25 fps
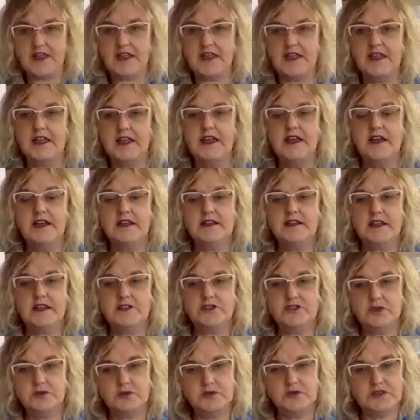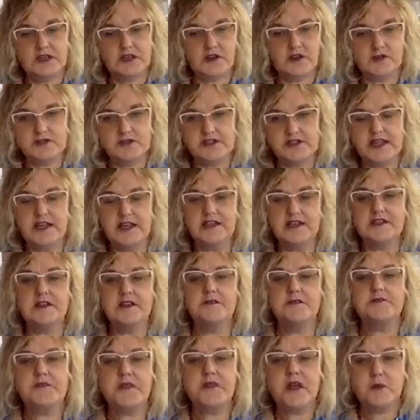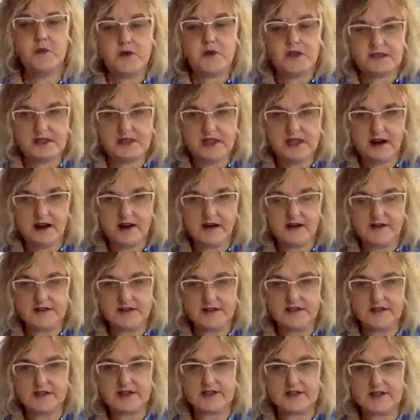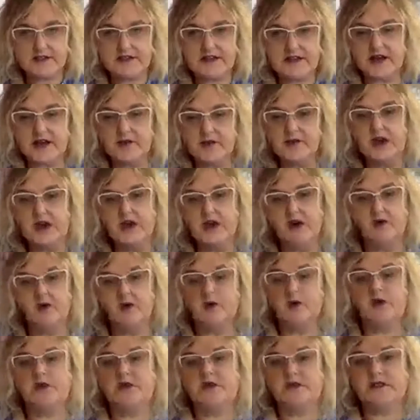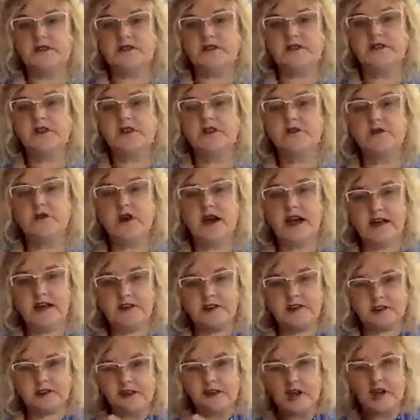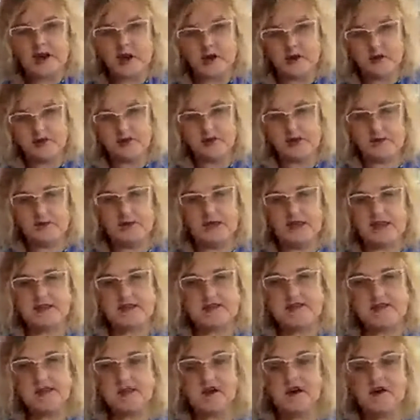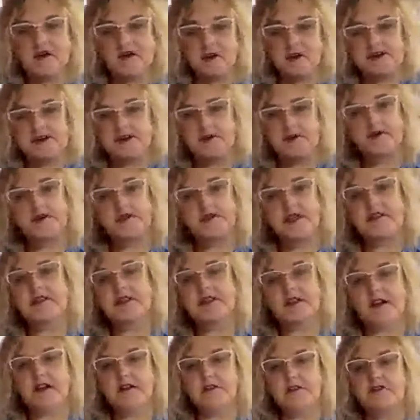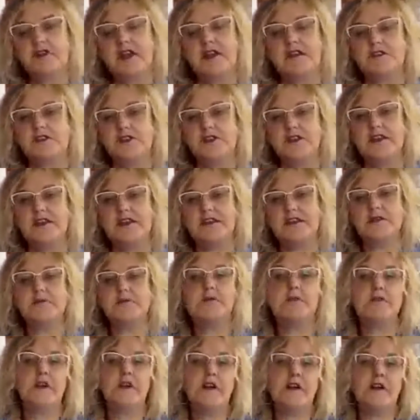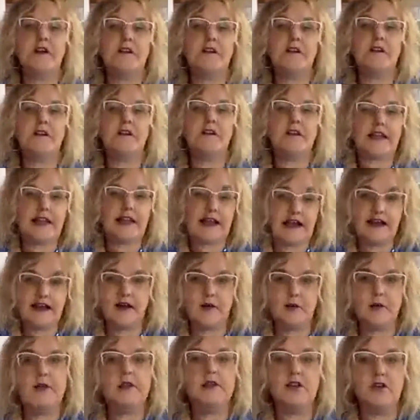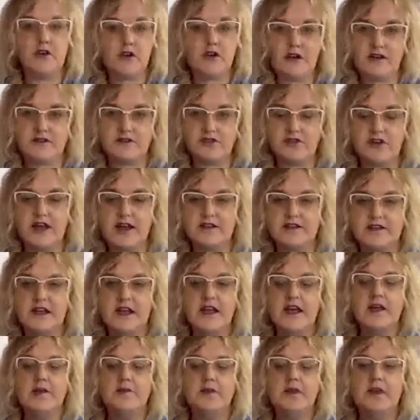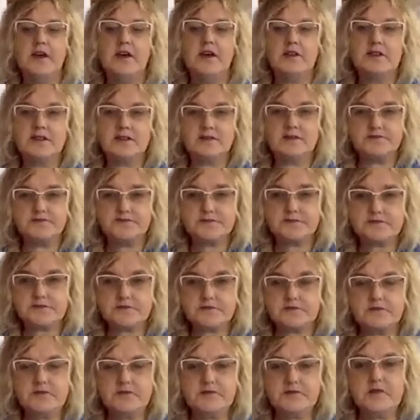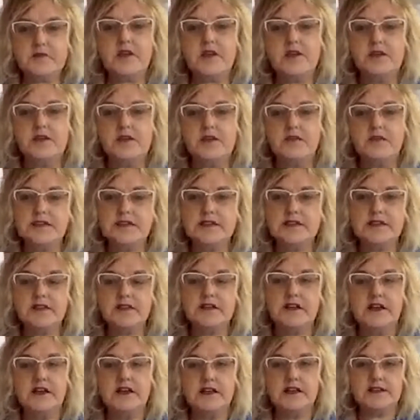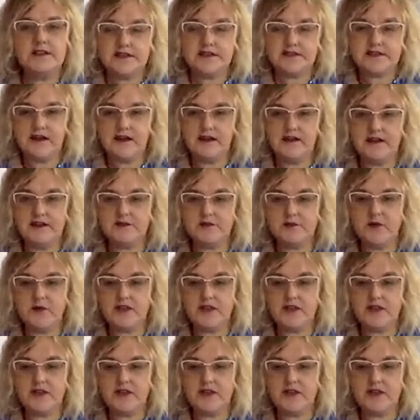fee that you would negotiate with the artist. Now, once you actually own the piece, also within the contract, you need to be very clear with your contract, because you need to decide